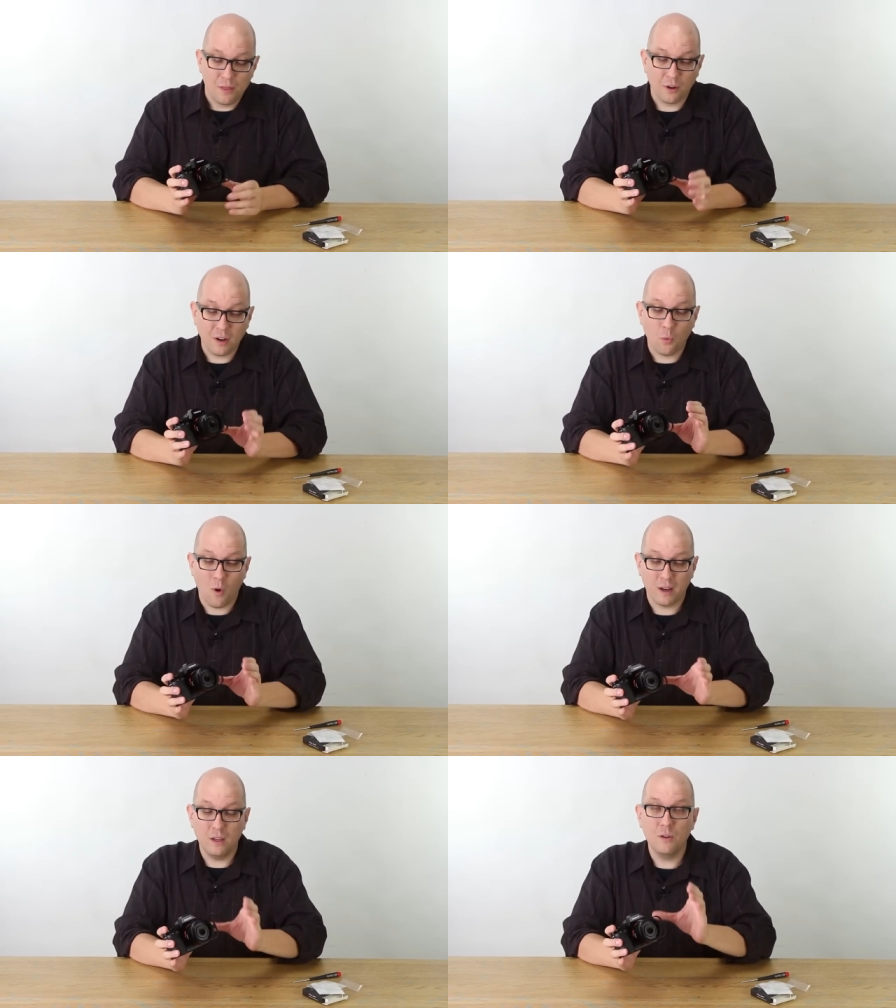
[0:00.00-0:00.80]
they're going to
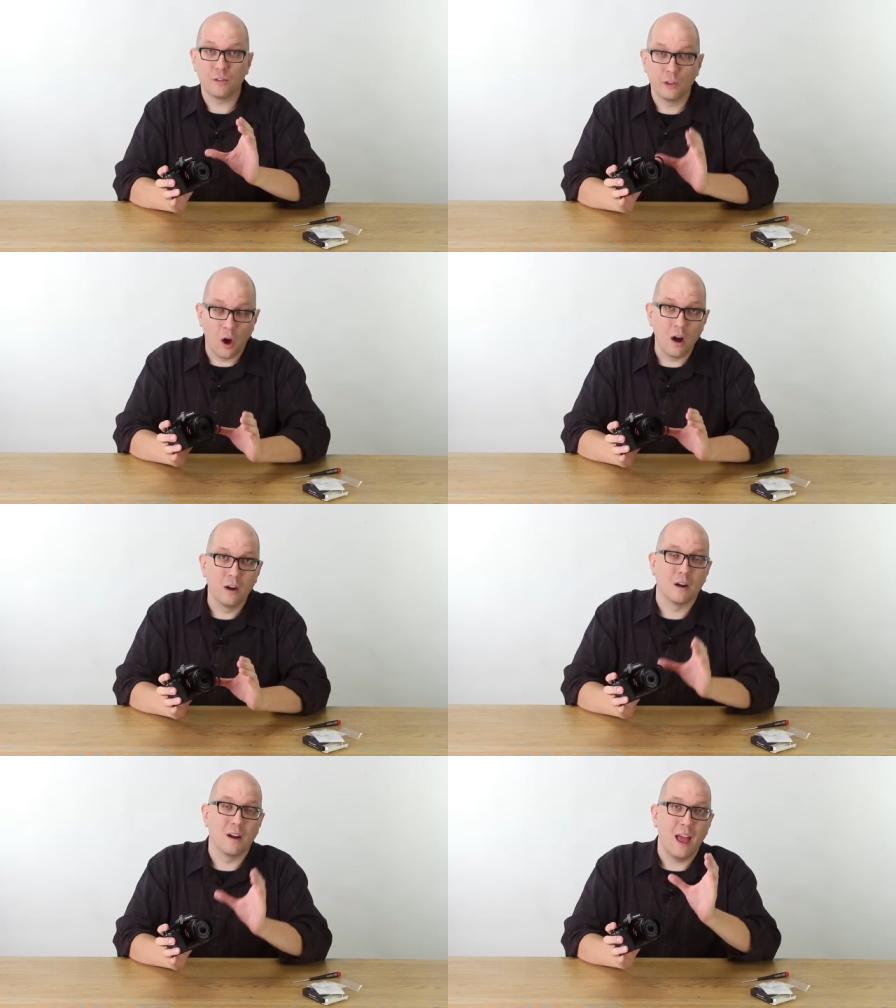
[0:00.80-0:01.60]
want to use
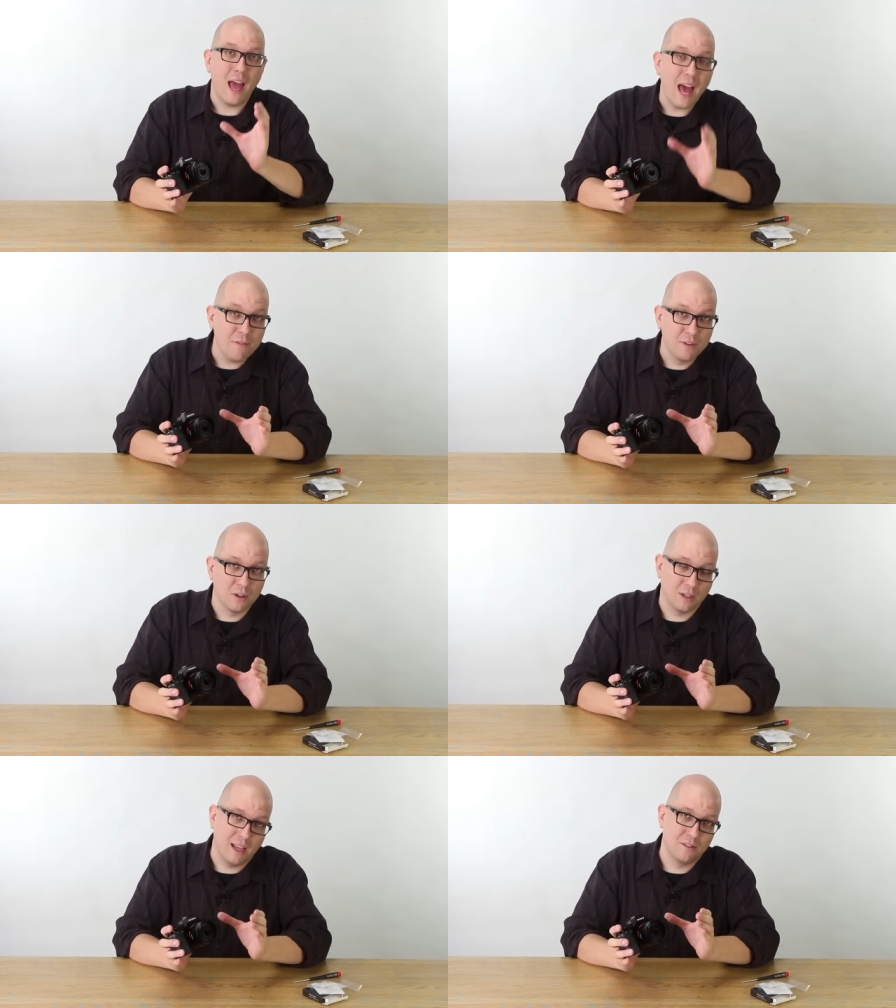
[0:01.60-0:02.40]
longer,
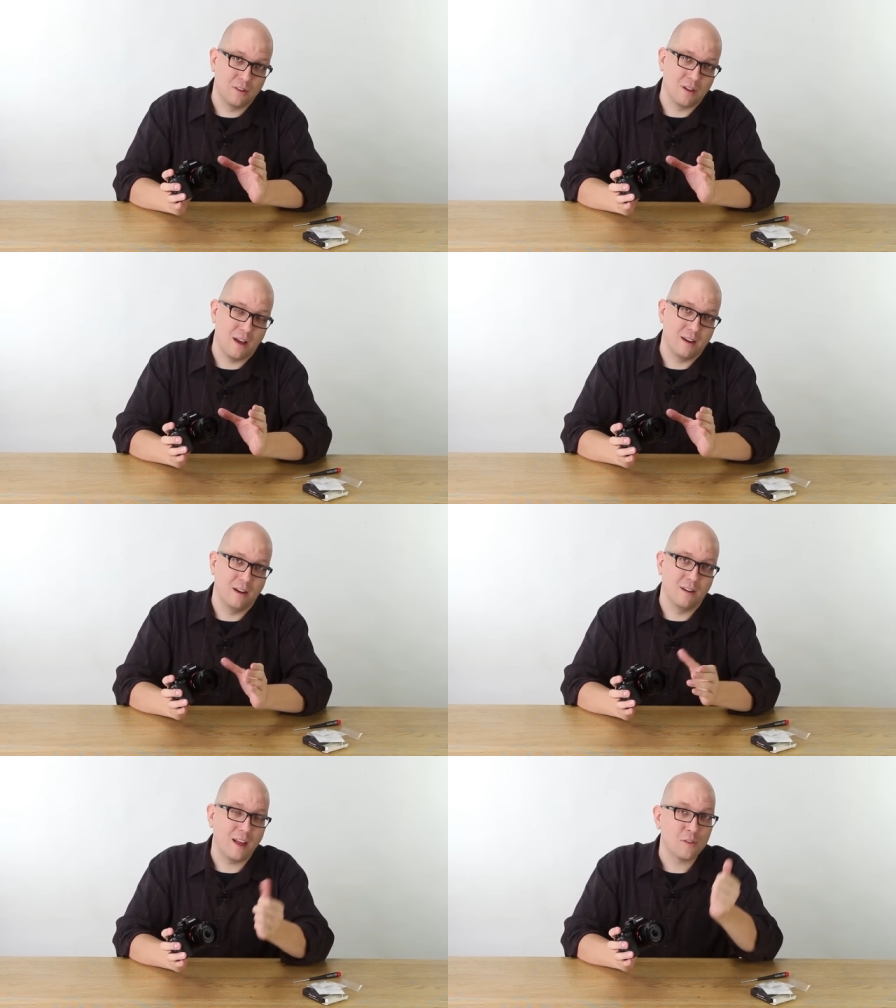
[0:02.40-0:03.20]
heavier lenses on
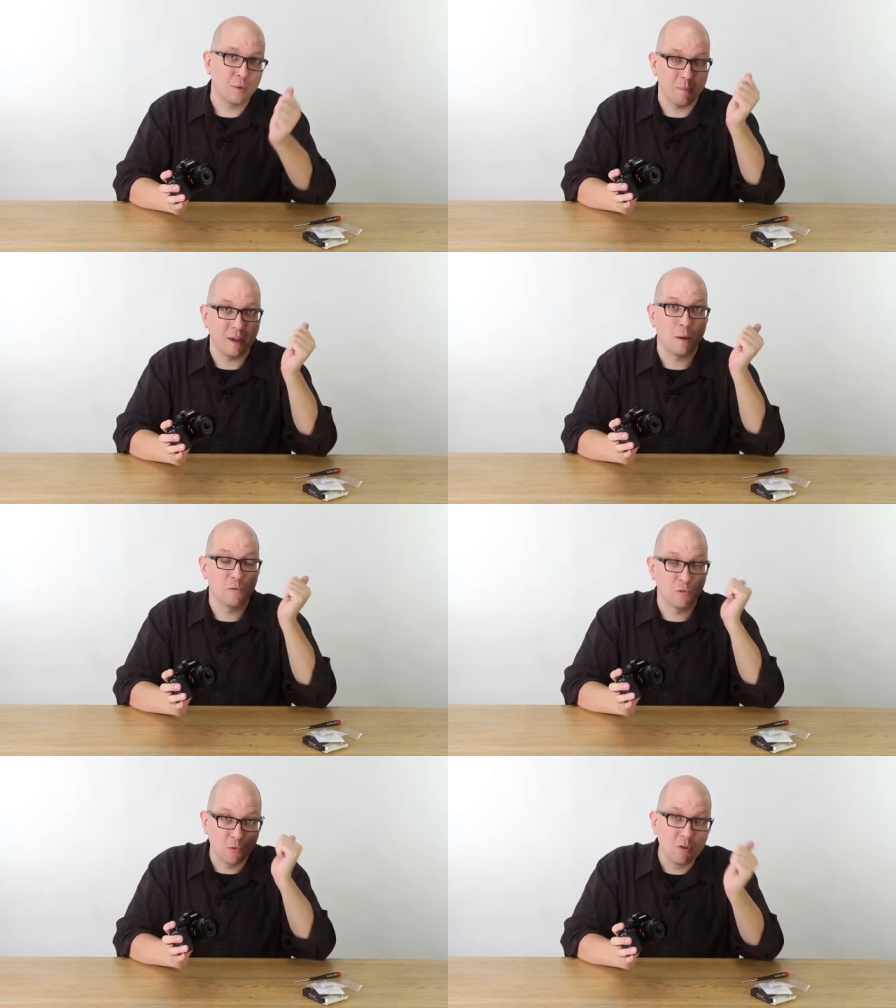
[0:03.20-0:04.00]
here, and that's when it
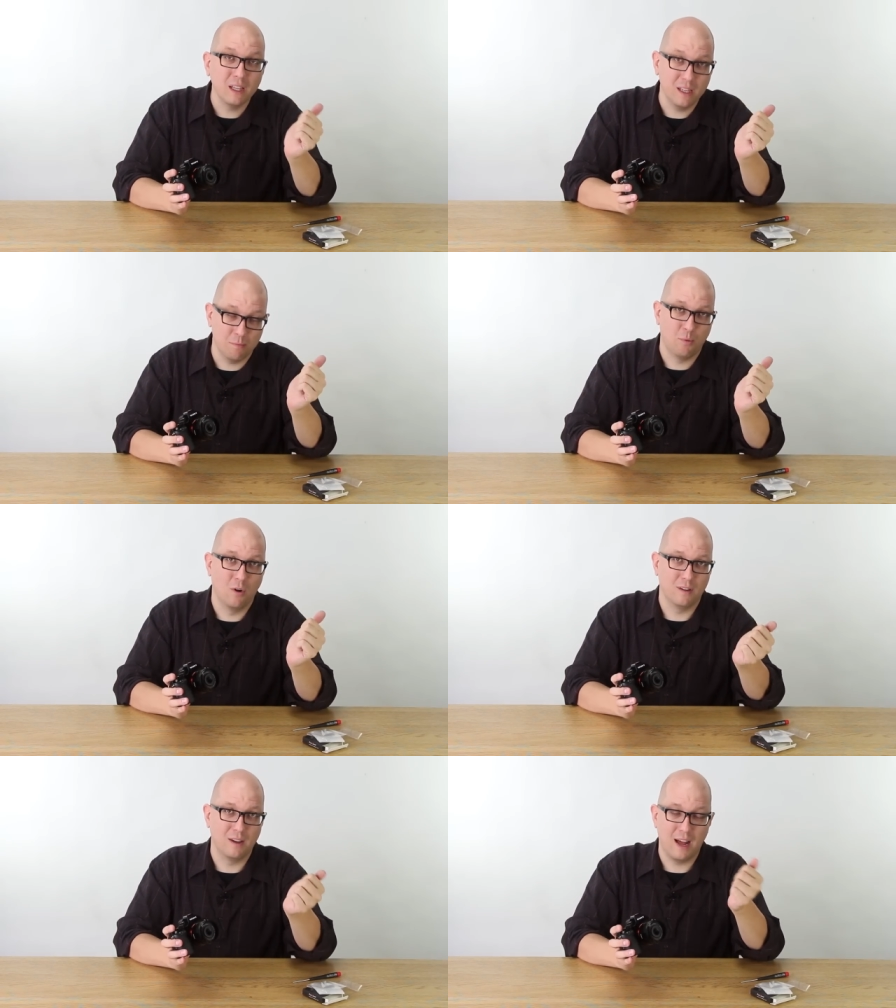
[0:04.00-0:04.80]
becomes really
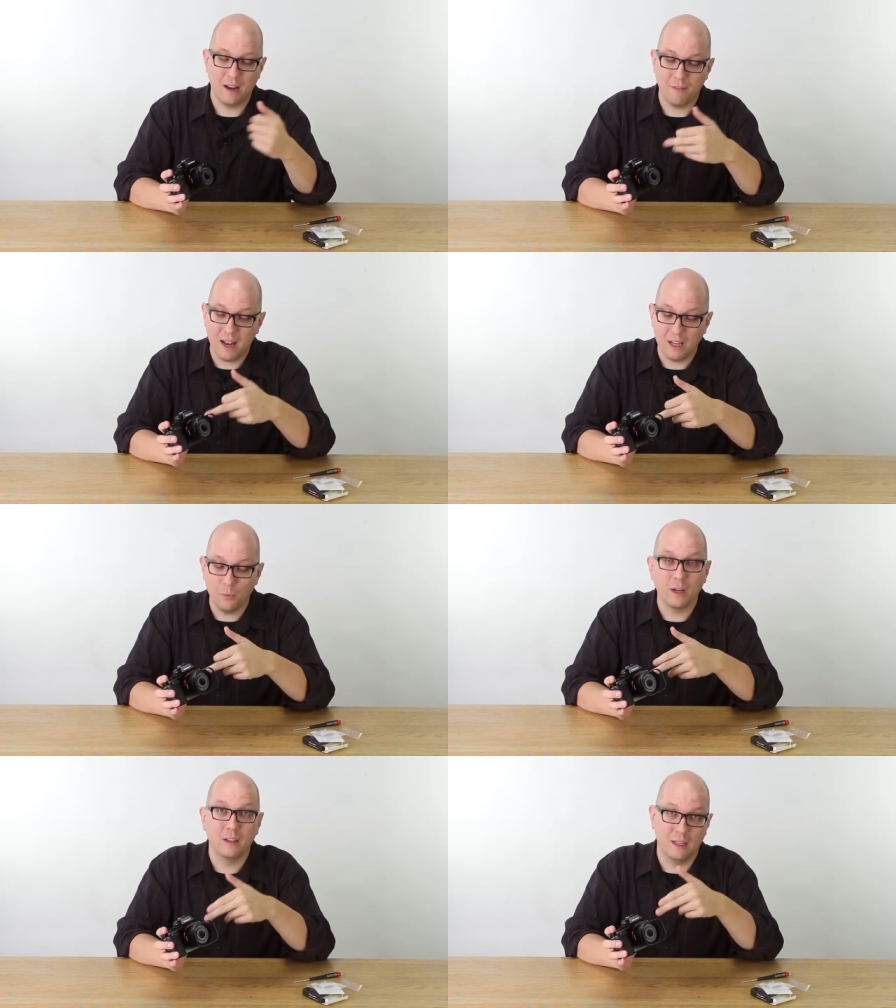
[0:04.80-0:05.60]
important to not have any
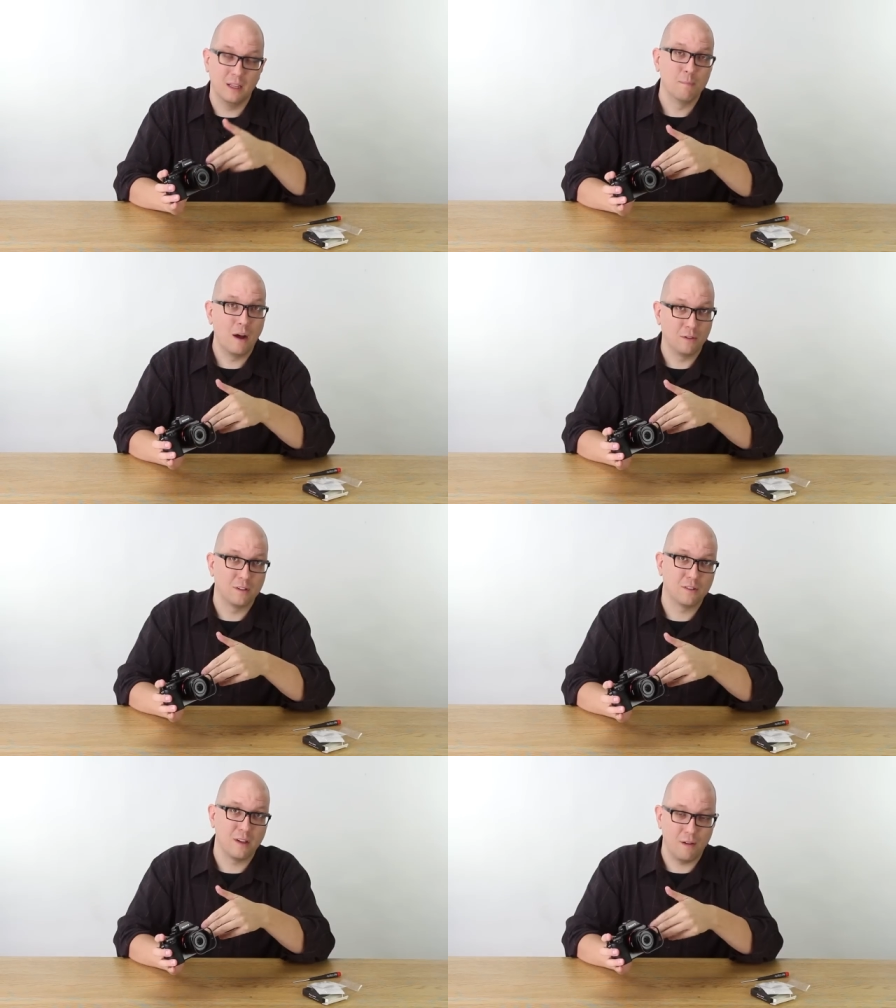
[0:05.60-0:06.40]
wiggle in the mount
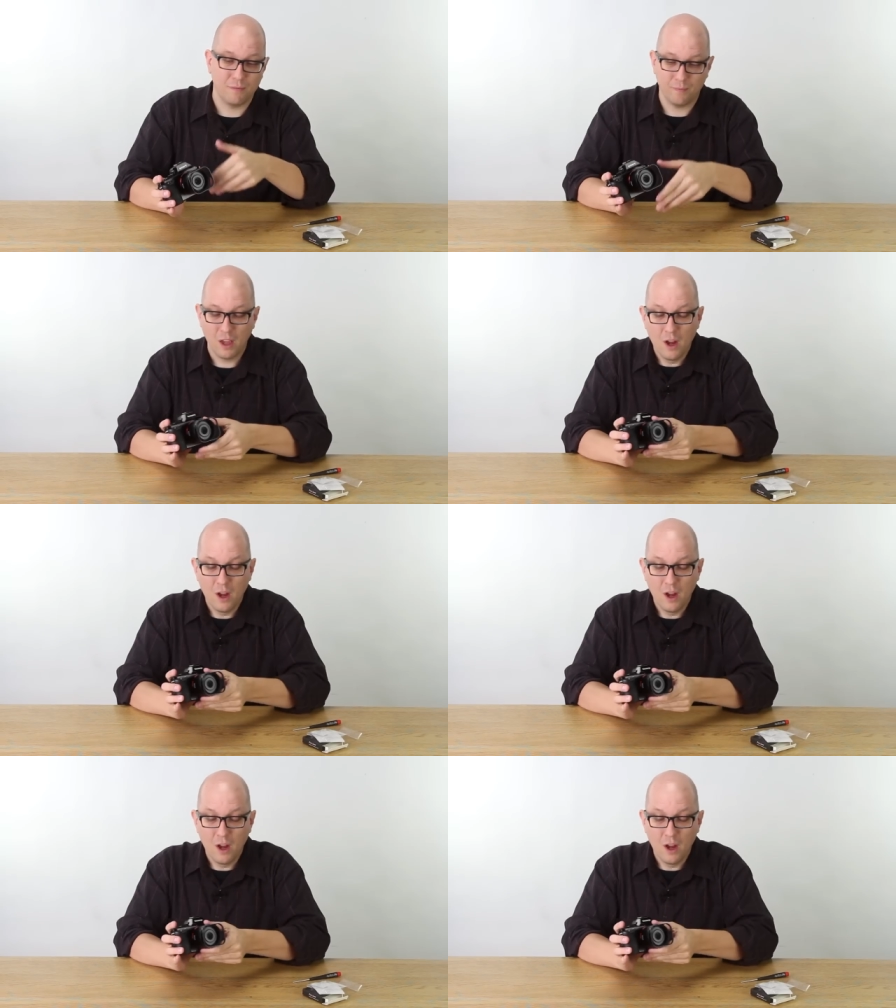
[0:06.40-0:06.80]
itself.